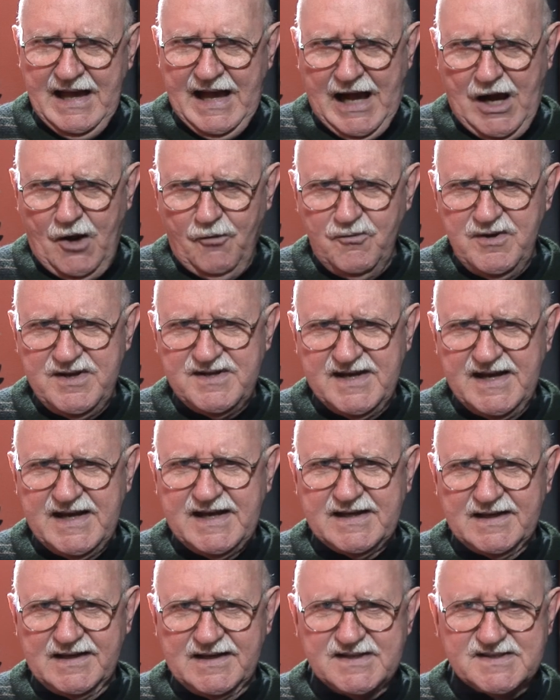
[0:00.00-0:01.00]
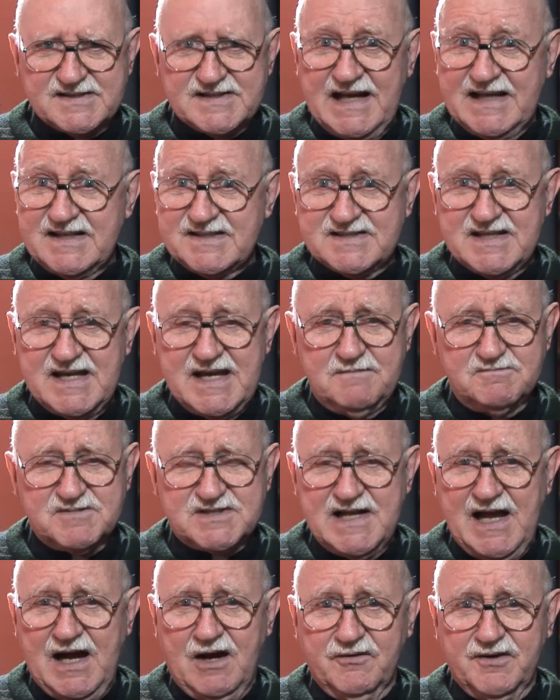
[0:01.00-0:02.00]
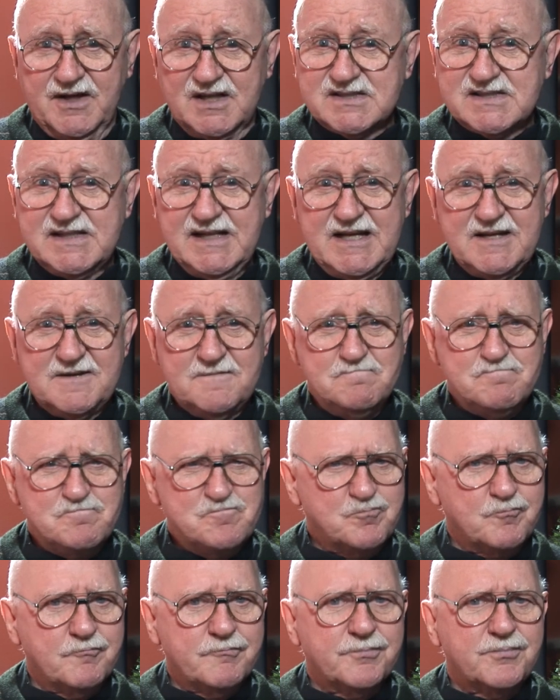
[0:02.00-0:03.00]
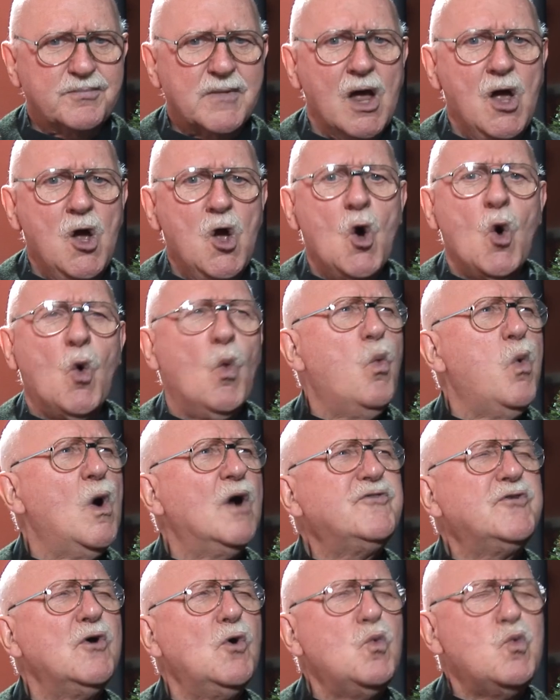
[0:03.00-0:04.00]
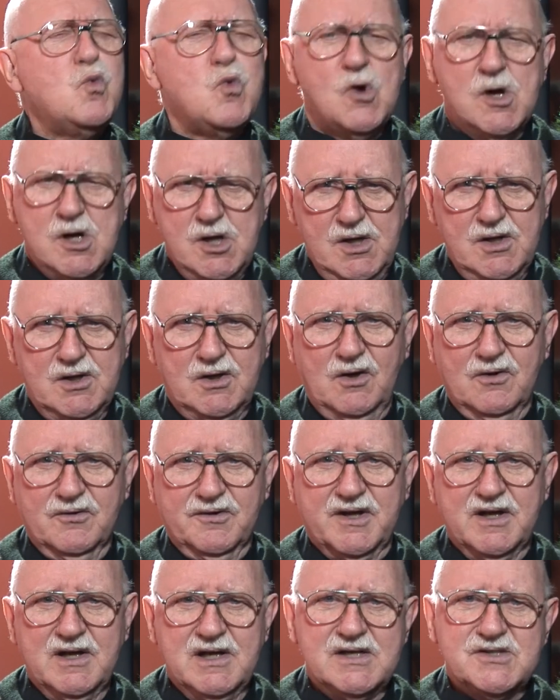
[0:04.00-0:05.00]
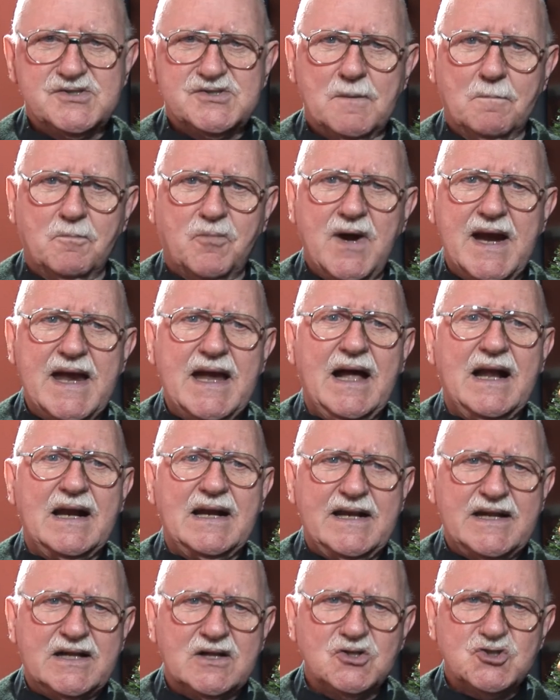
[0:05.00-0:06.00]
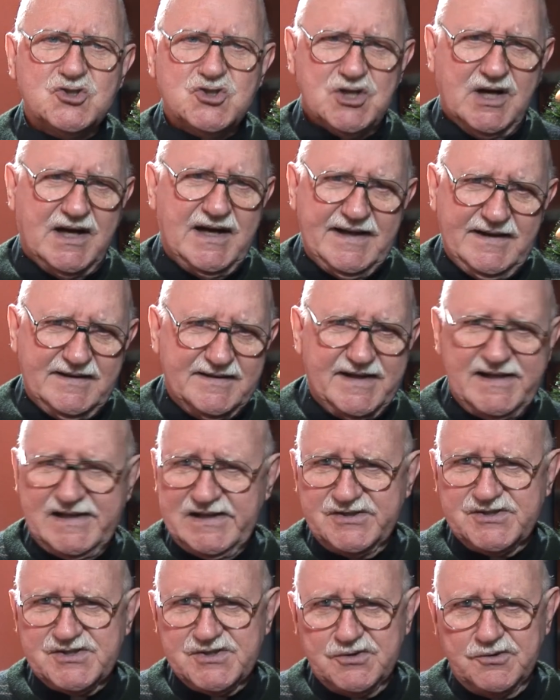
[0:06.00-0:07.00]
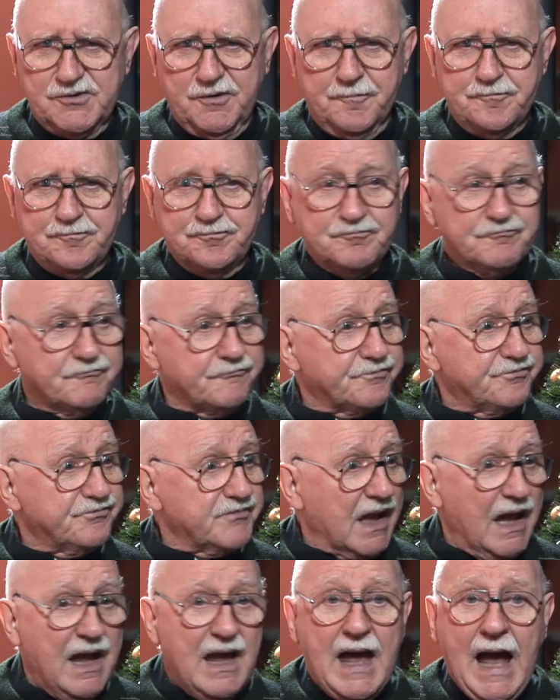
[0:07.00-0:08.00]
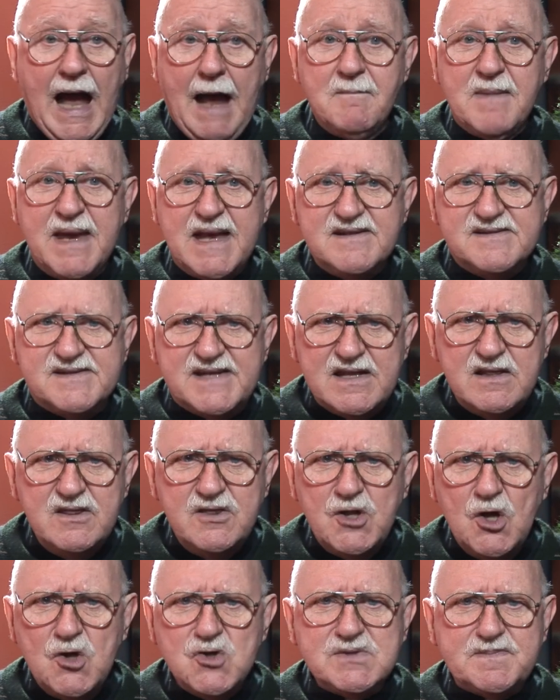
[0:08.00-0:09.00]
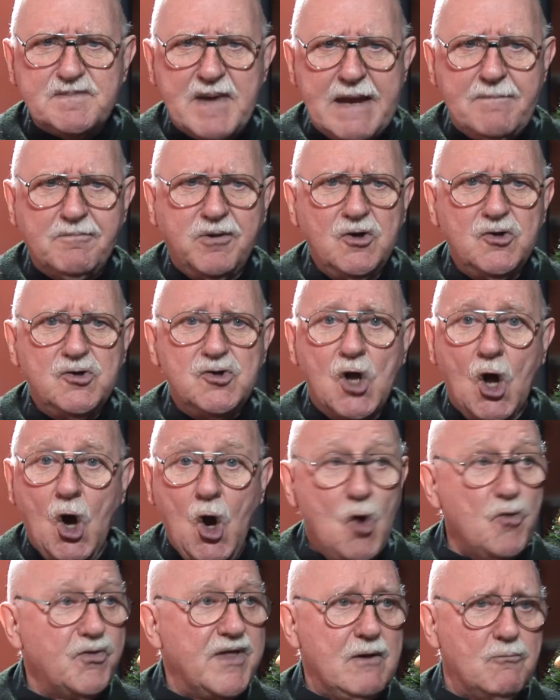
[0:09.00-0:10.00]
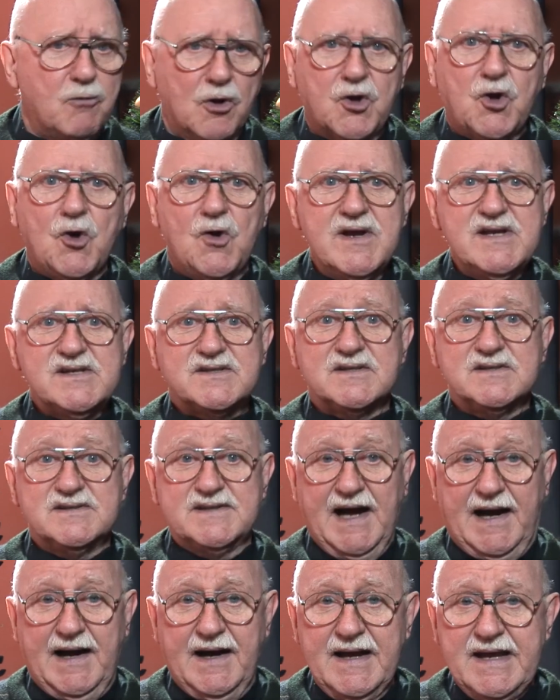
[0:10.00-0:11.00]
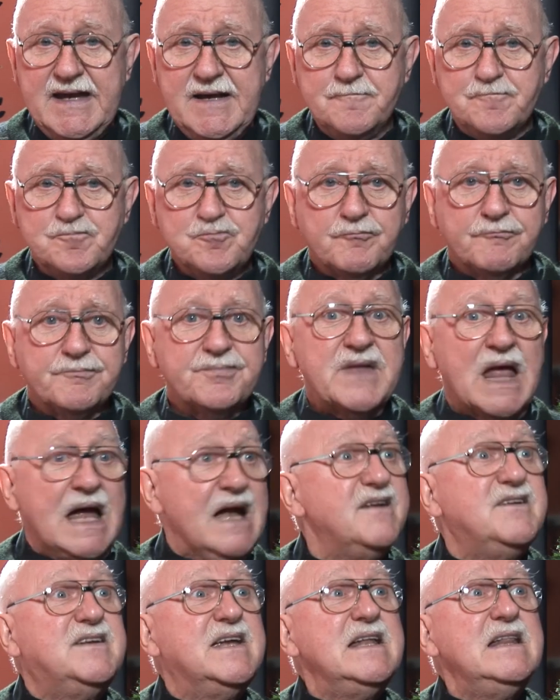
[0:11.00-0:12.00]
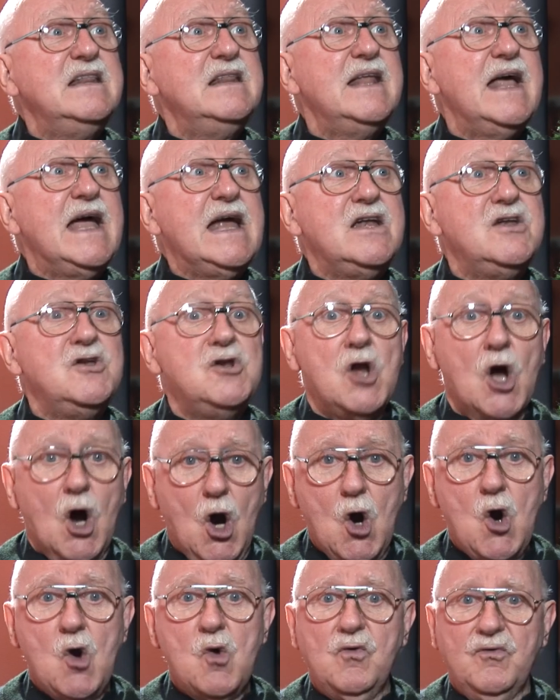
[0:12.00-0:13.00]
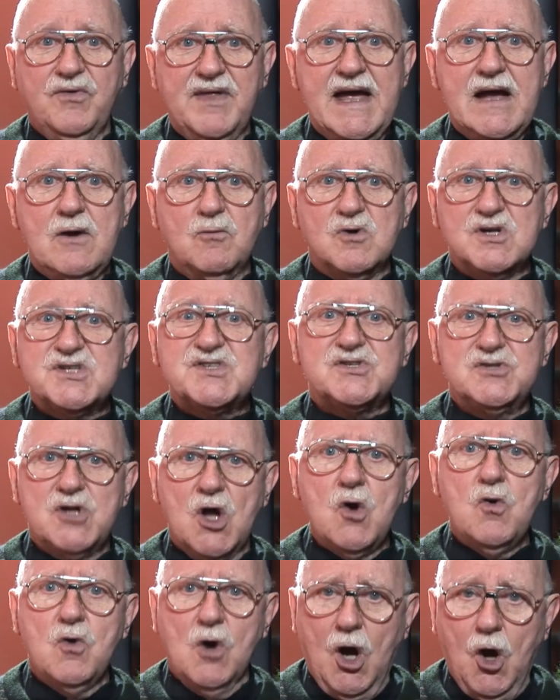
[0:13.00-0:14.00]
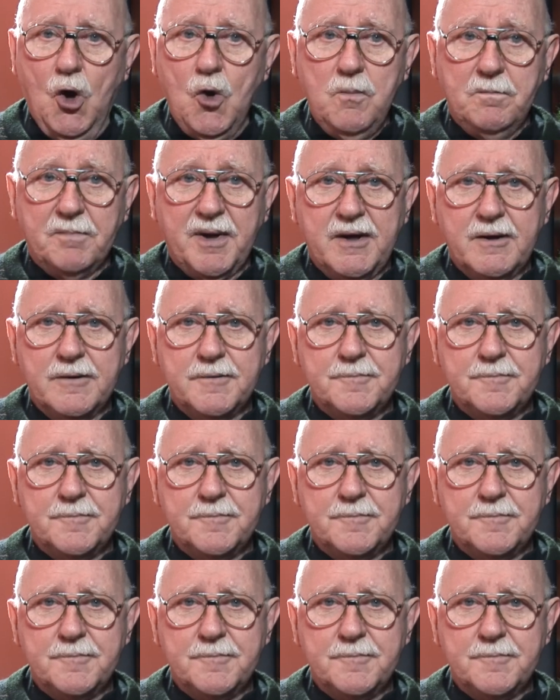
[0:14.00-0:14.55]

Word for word: How ridiculous that seems now, doesn't it? What a world to bring a little child into. I mean, didn't those people know they were going to die? Didn't they know there was no hope?